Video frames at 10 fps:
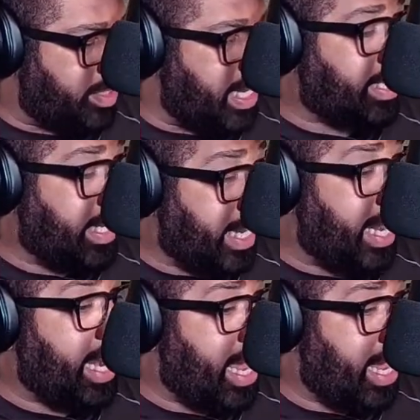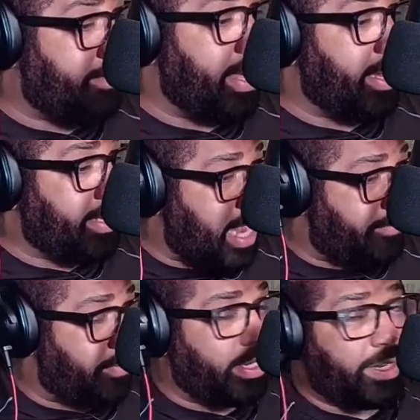Sexy Can I
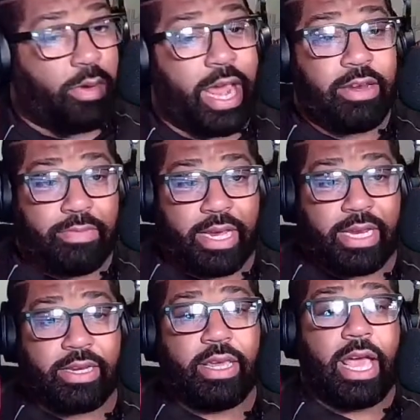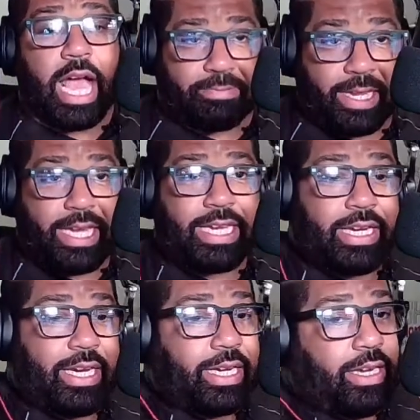definitely. Wait a minute. I played
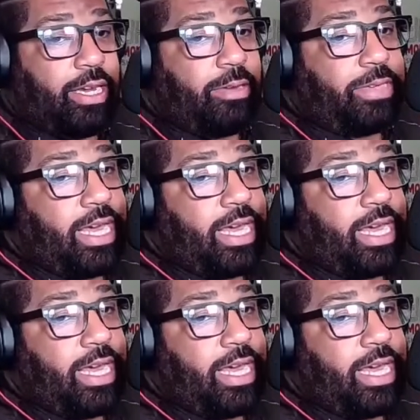that in the club.